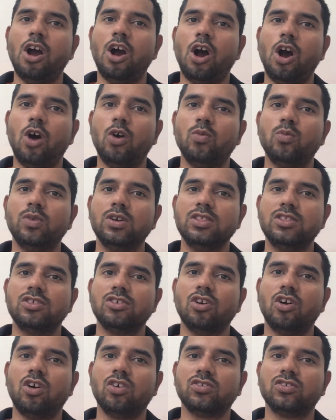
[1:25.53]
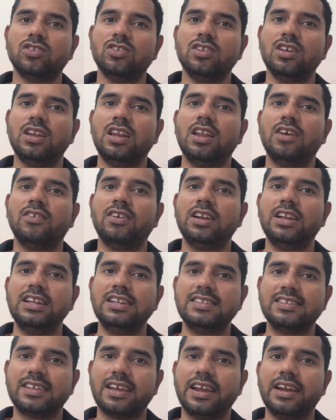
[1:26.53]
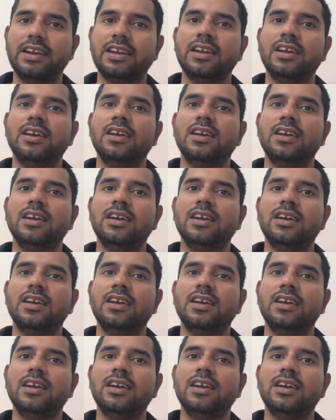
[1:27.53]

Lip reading: how much oxygen level inside,